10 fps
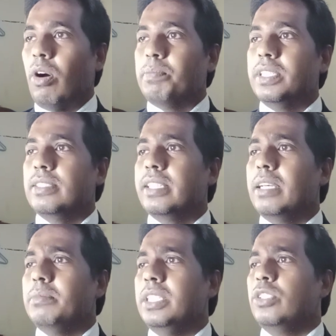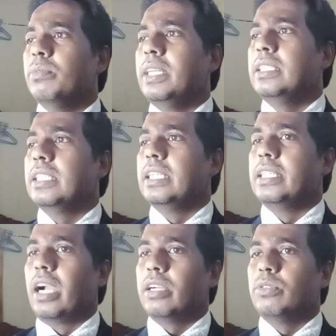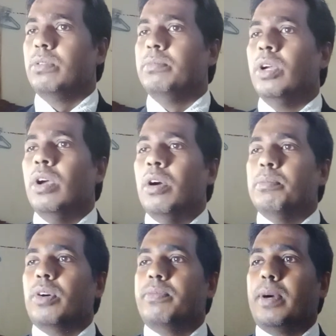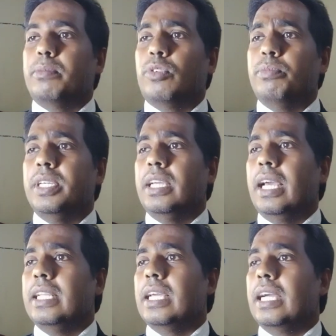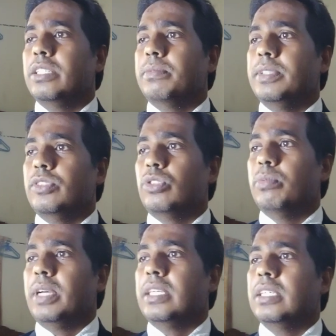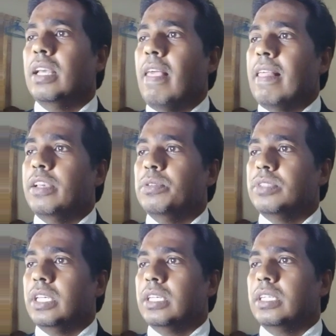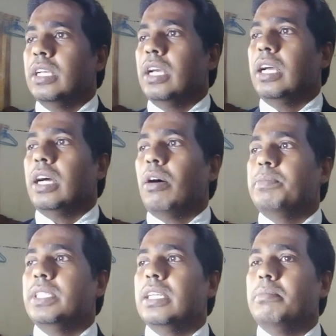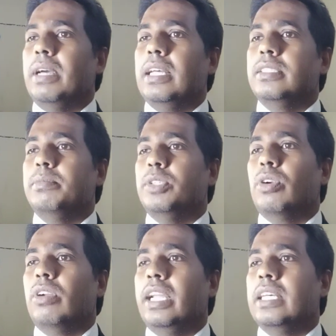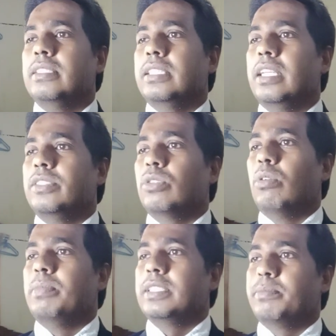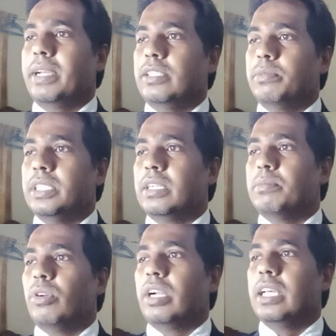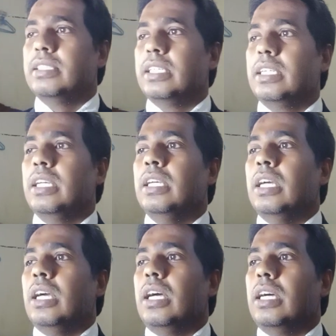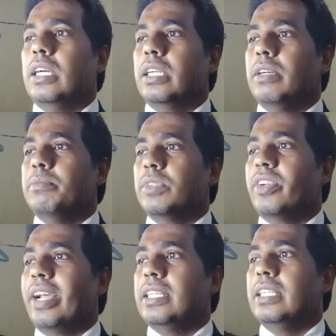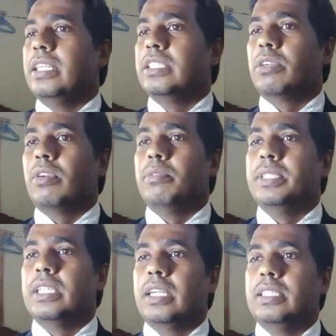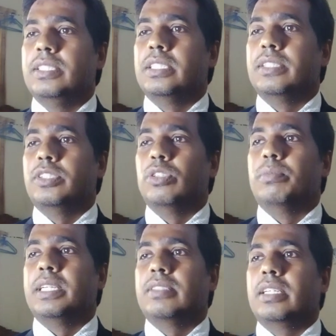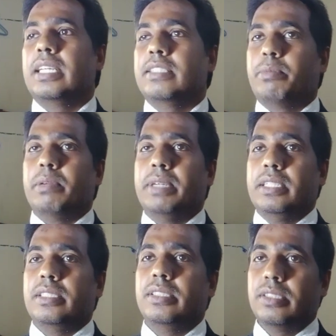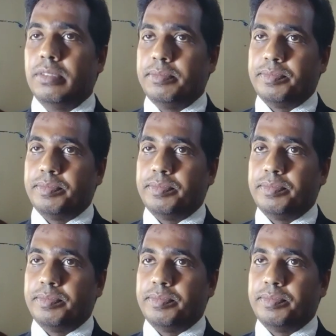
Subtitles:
Optics lab need to maintain a dark room for performing any kind of instrument using optical bench, mirror lens, telescope, spectrometer, polarizer, grating, interferometer, distress tube, etc. experiments.